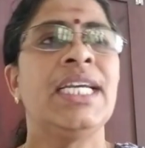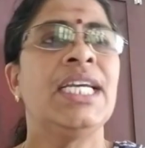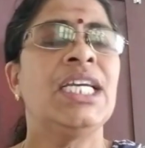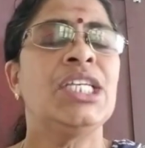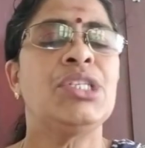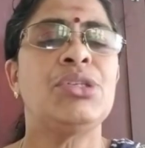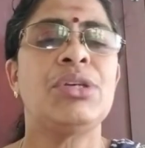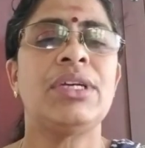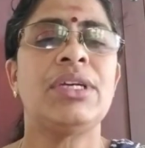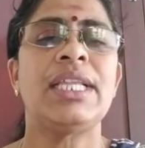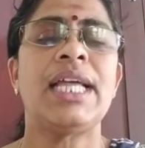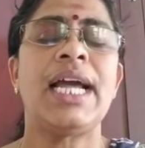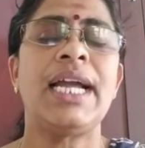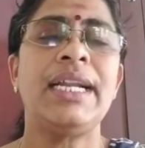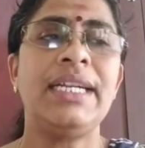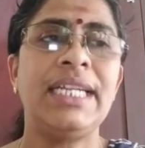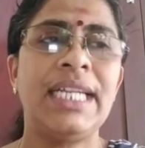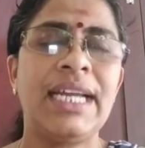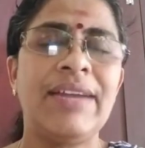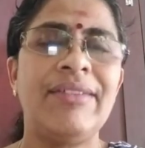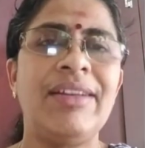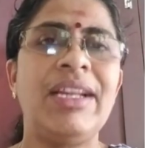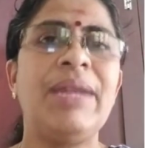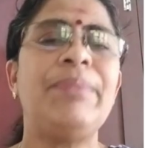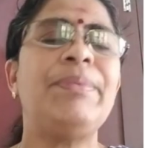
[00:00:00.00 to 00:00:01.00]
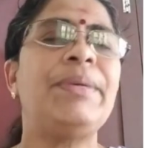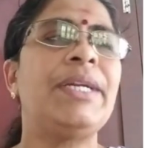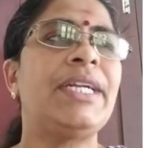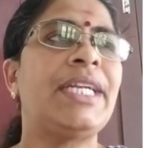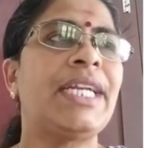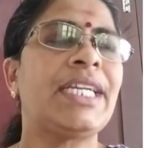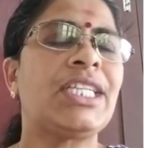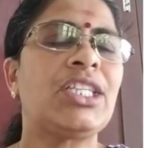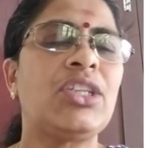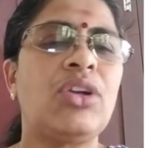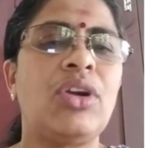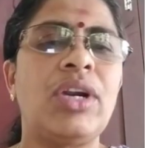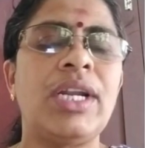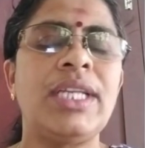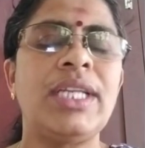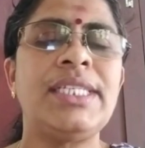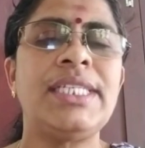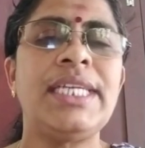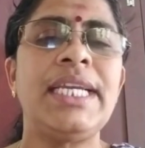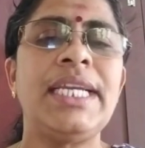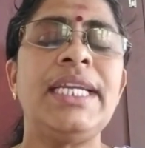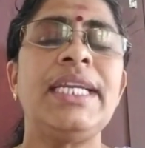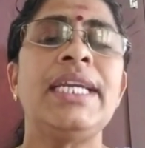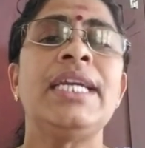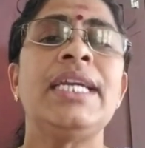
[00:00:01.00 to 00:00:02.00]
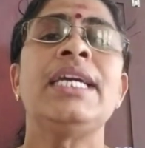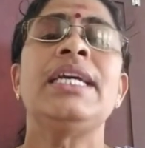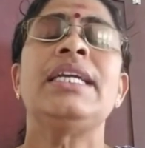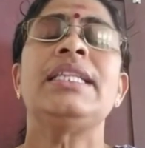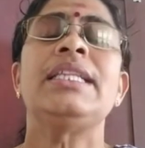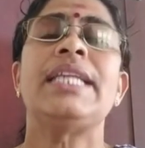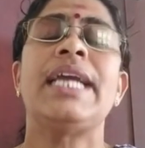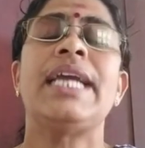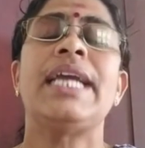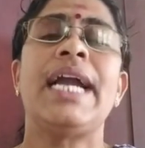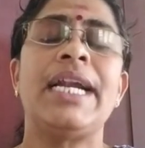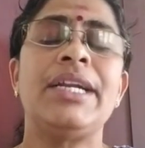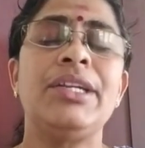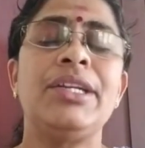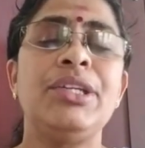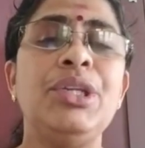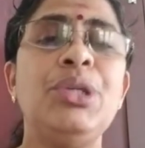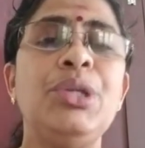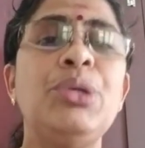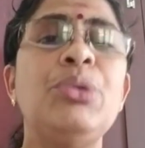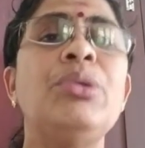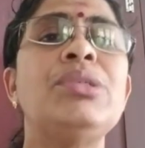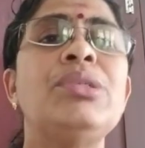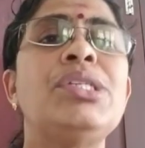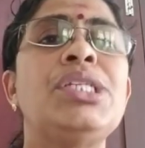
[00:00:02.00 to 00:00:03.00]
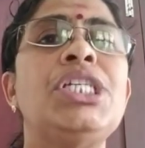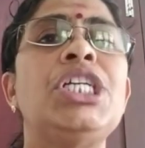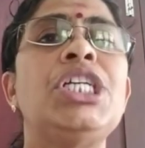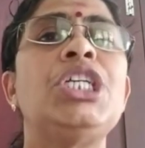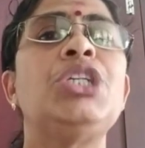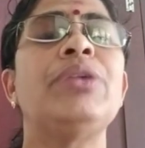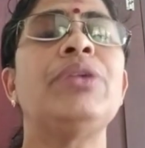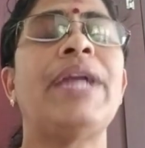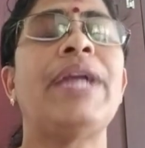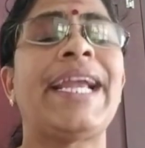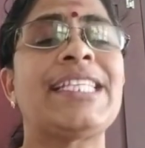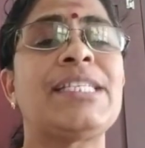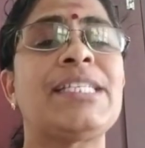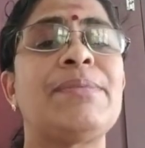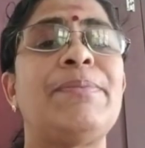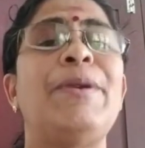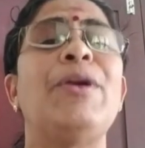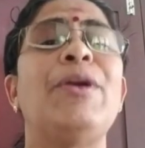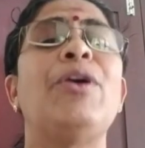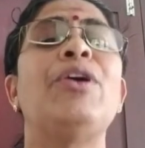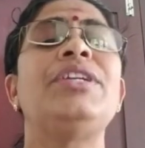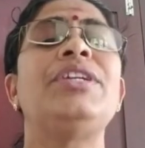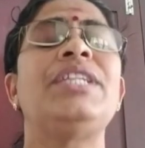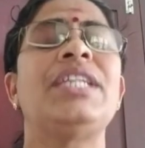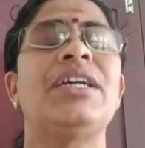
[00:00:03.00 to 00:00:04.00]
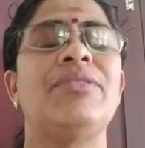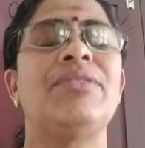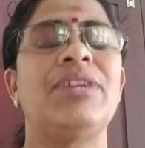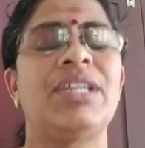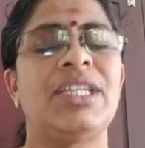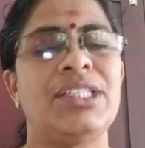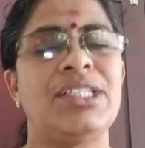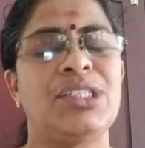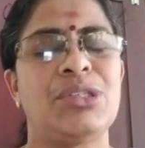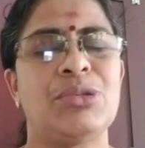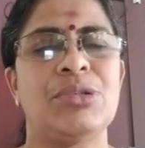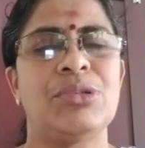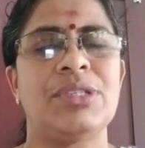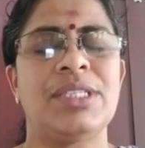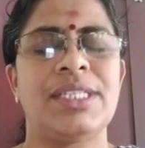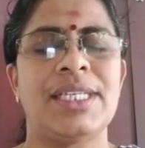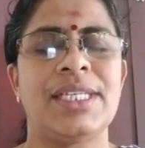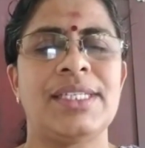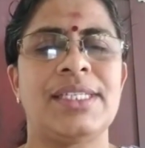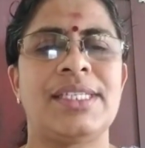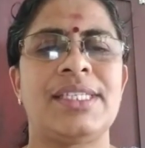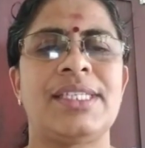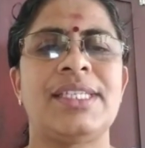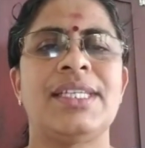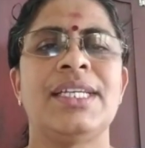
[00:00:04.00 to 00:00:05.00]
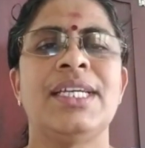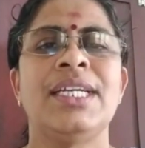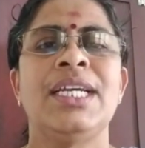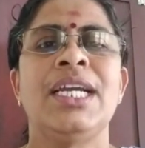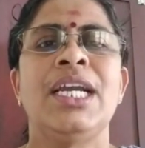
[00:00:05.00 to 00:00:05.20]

So that developed technology they had used to exploit our resources.